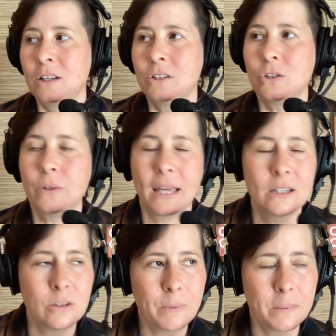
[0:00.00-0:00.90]
So the
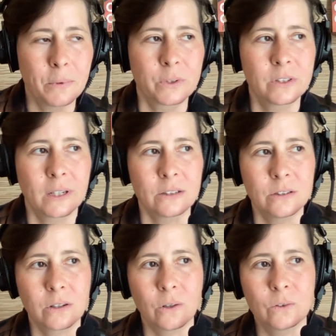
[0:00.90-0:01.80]
ancient people were saying
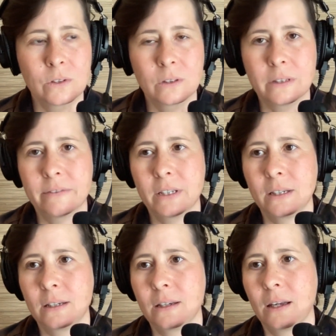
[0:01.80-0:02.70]
stones are
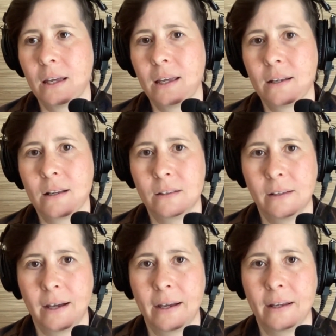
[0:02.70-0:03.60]
living and
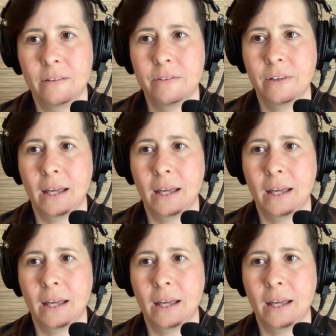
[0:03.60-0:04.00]
alive,